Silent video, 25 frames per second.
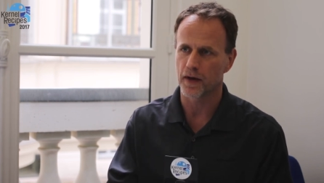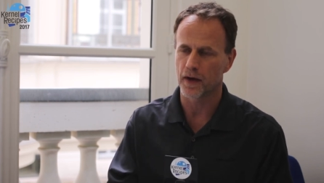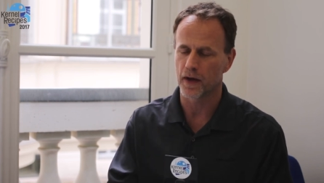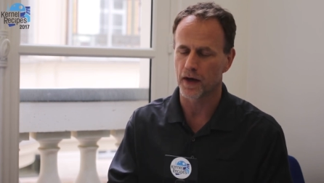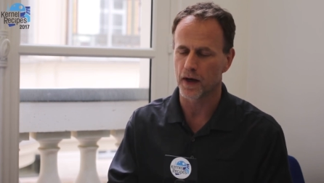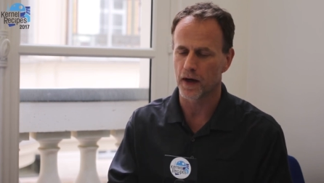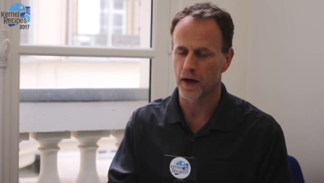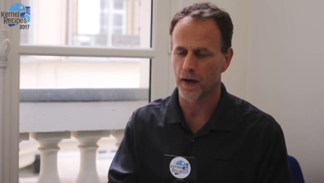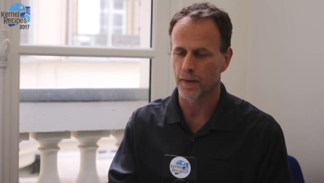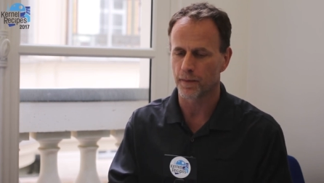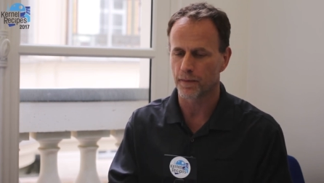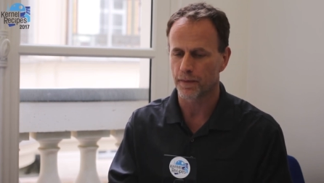
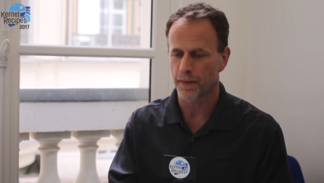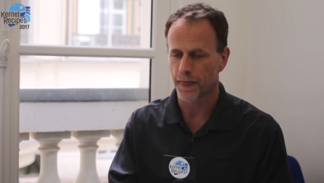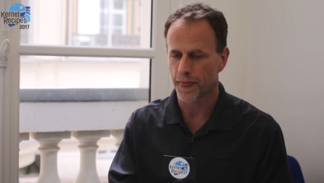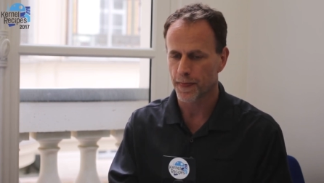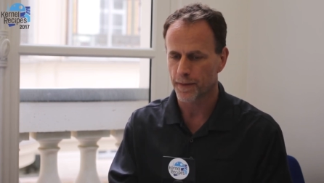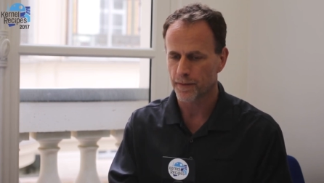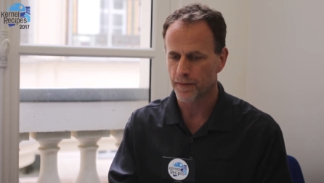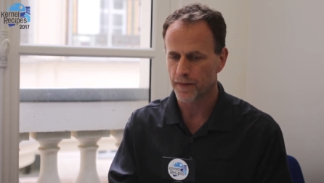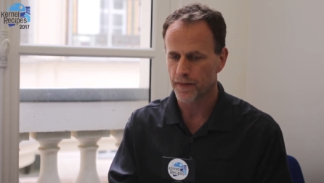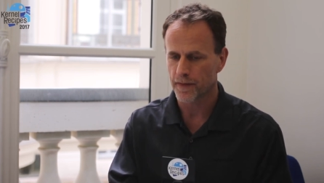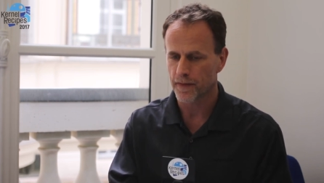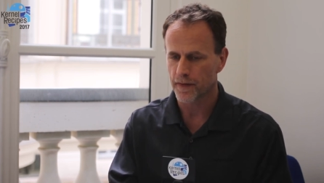um,
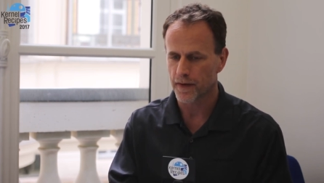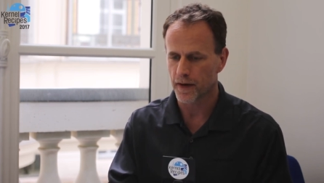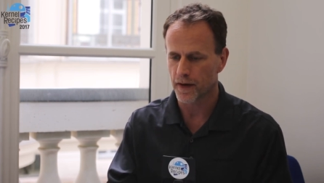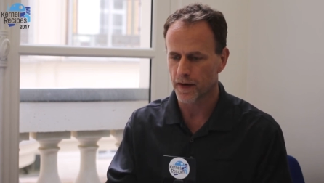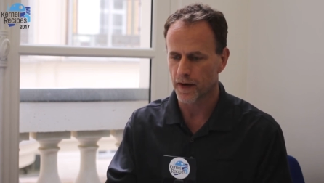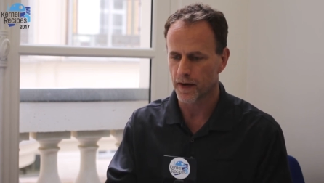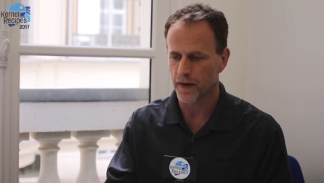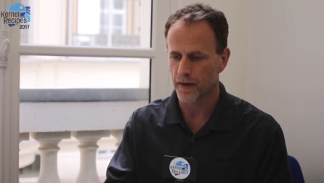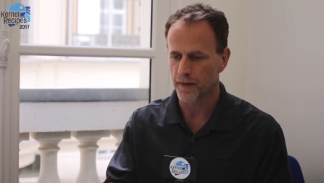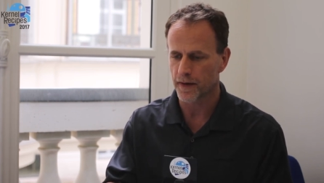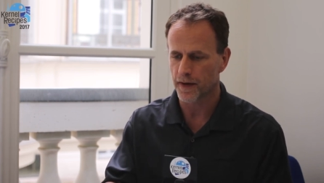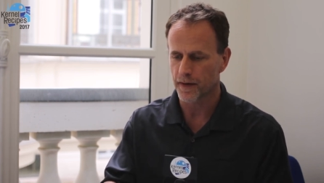
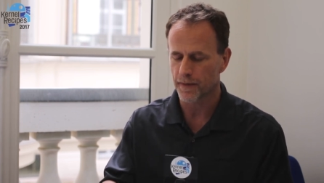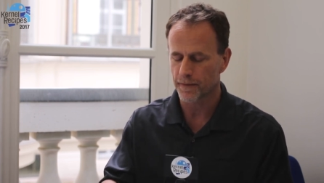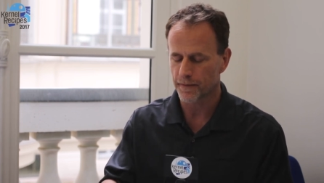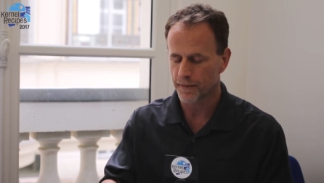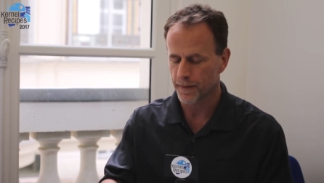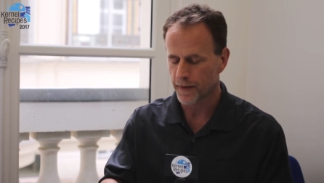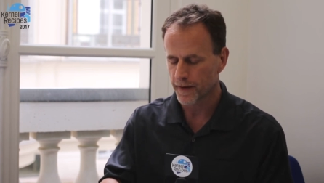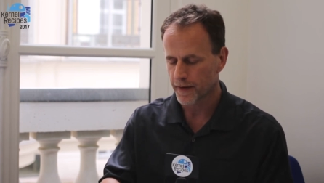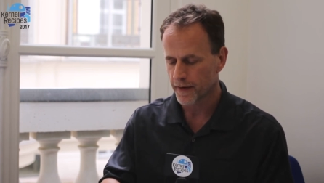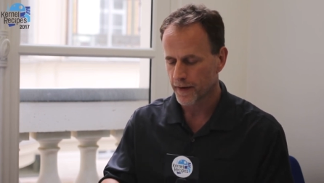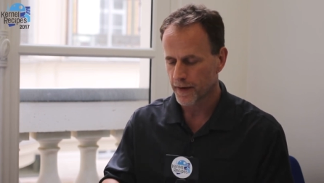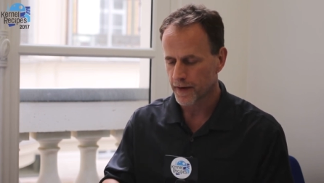uh,
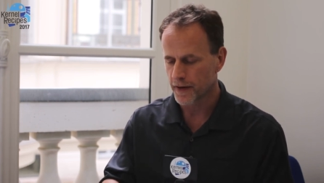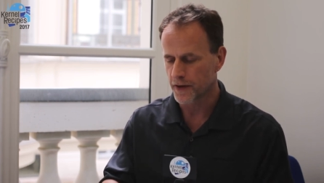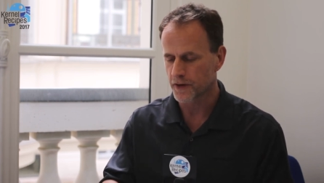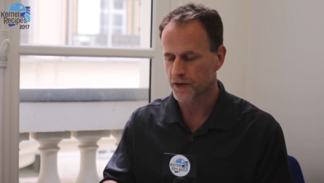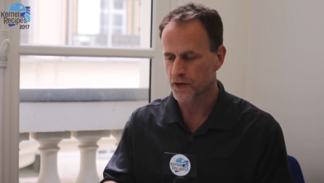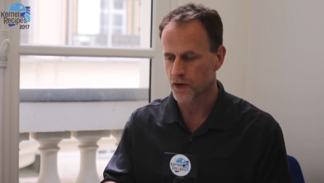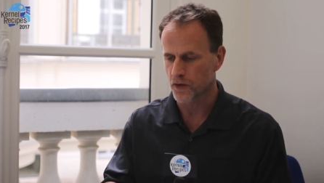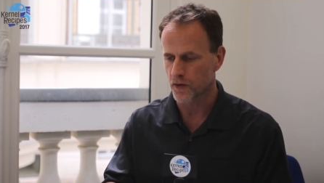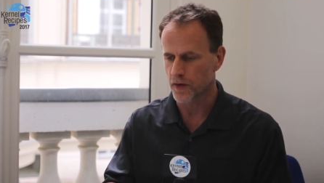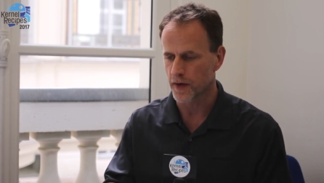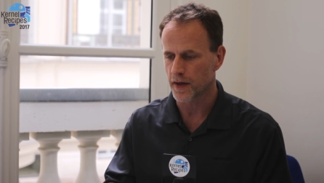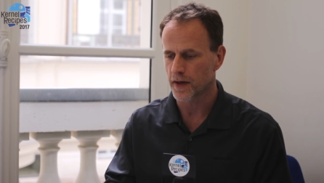
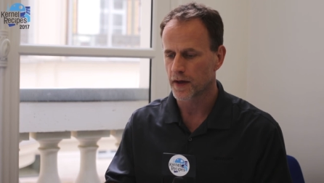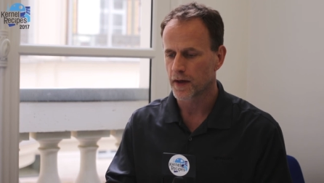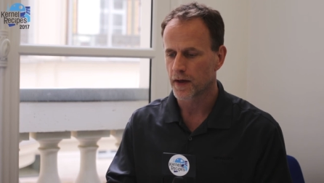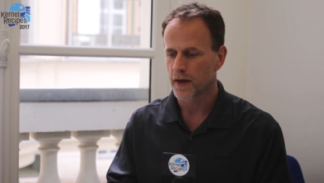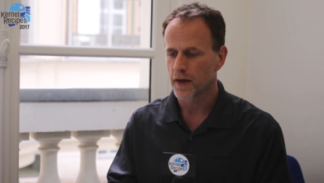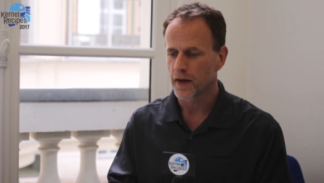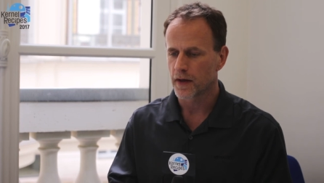history.